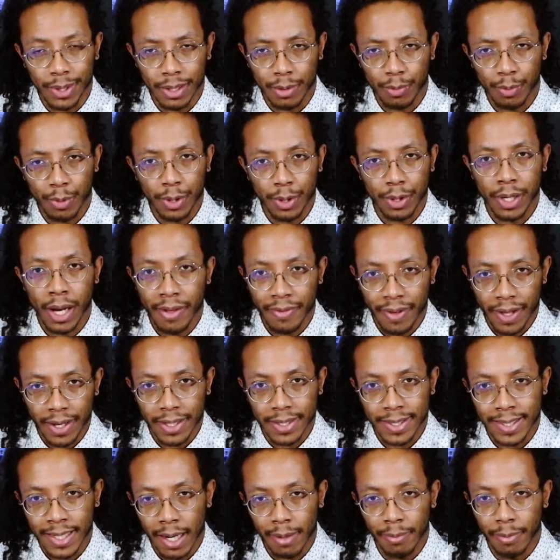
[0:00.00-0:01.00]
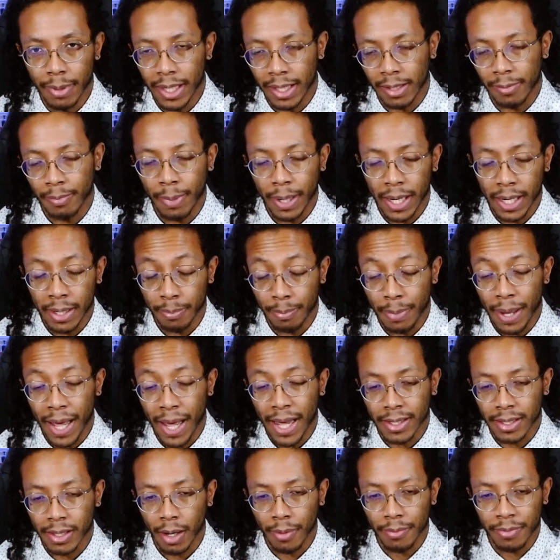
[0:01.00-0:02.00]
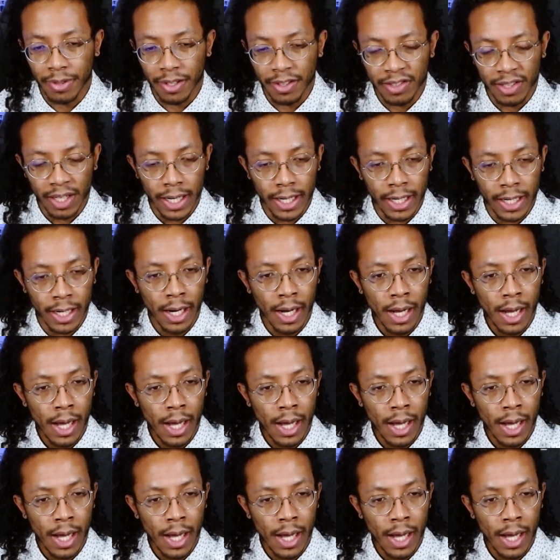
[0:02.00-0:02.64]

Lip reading: It wouldn't have had the same impact, obviously.